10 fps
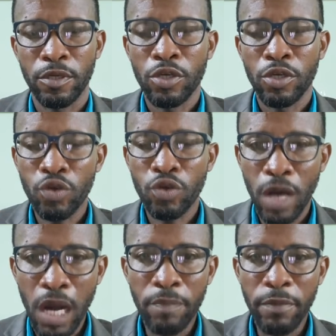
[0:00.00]
You
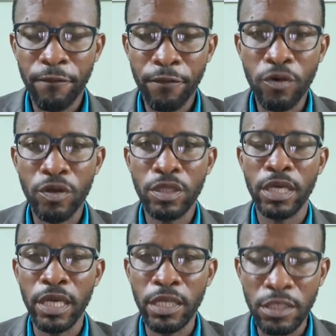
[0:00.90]
are before the
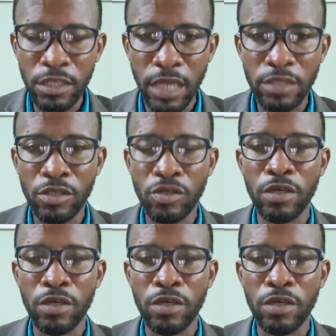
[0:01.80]
International Court